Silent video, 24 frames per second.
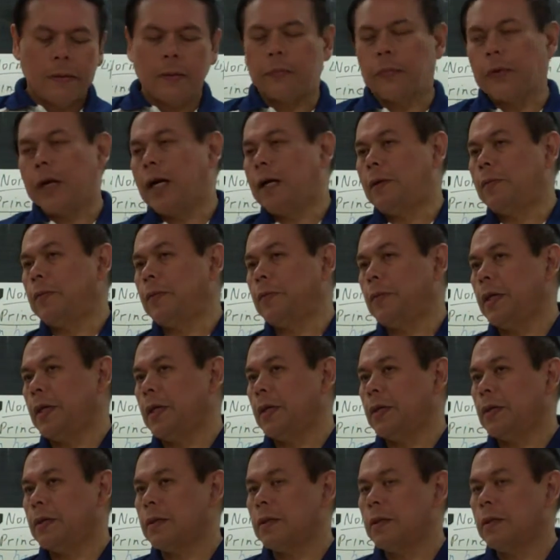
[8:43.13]
Problem
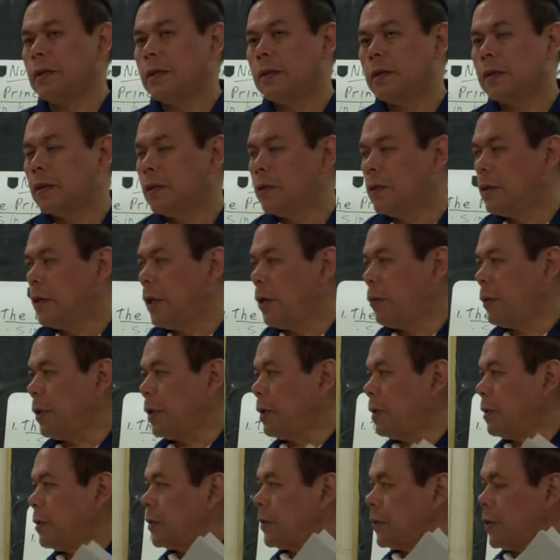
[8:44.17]
is, they
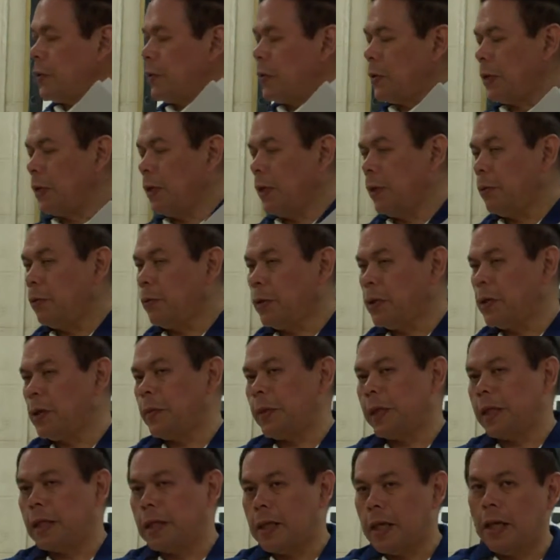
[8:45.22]
were sincerely
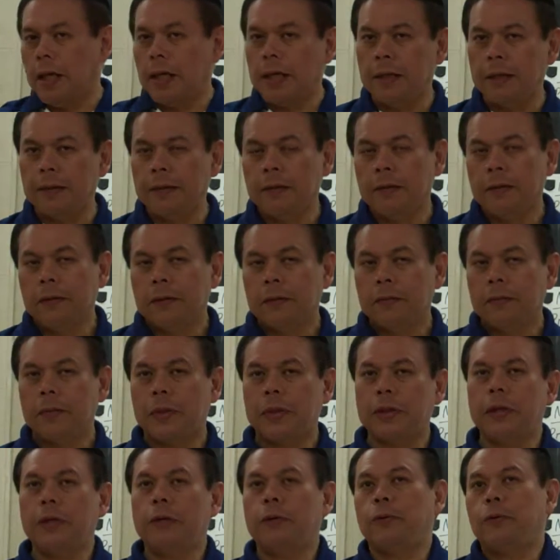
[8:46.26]
worshiping God,
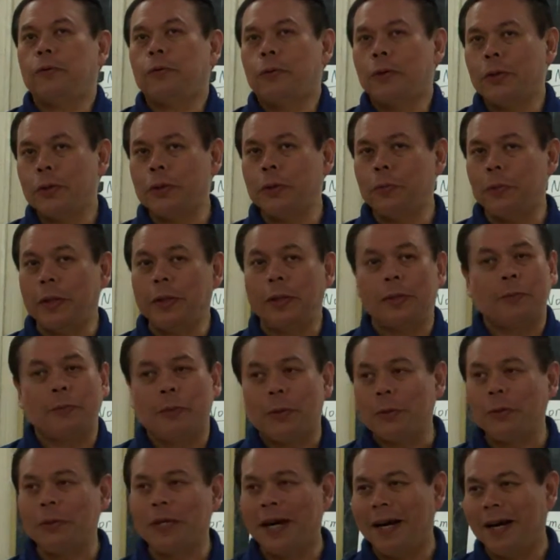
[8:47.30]
but they were worshiping the
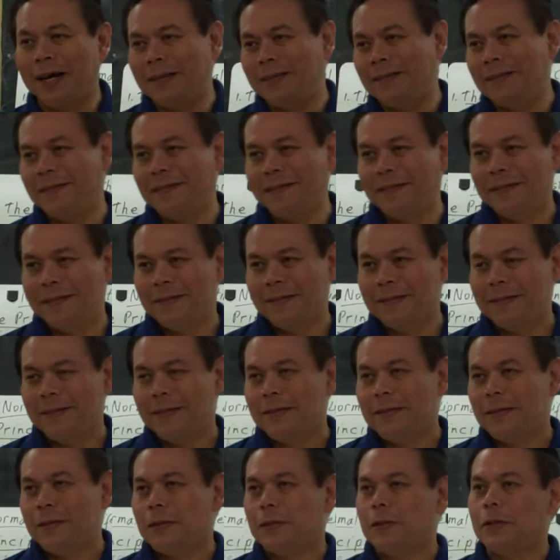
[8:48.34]
wrong God.
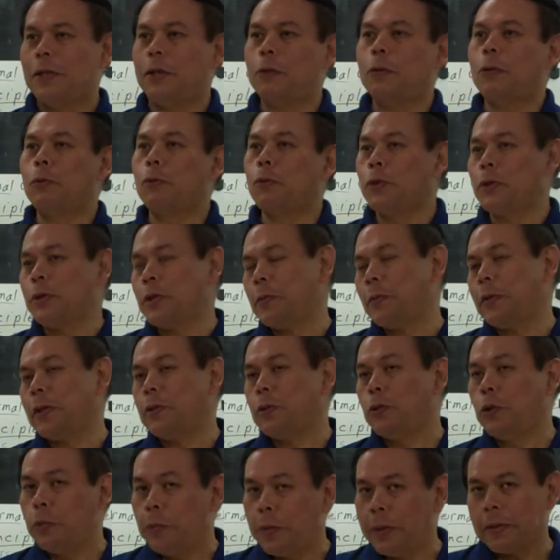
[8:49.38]
They were worshiping
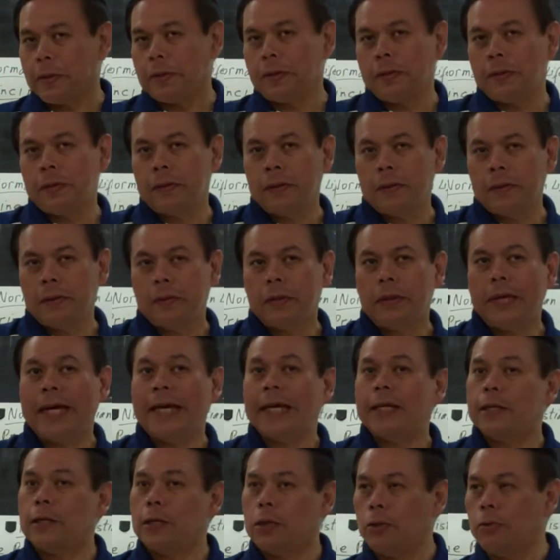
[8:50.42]
Jupiter
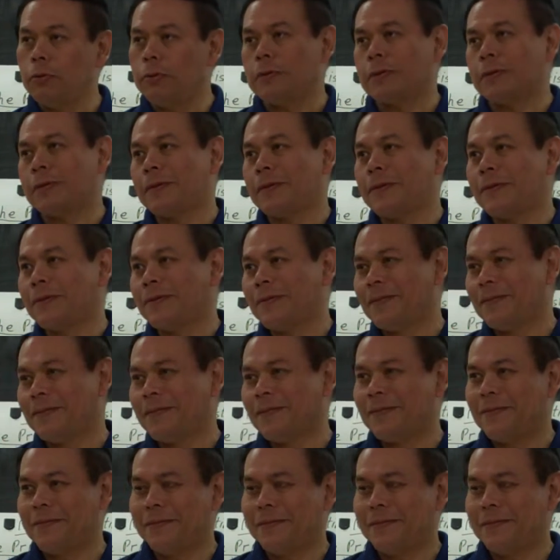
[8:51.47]
and Zeus.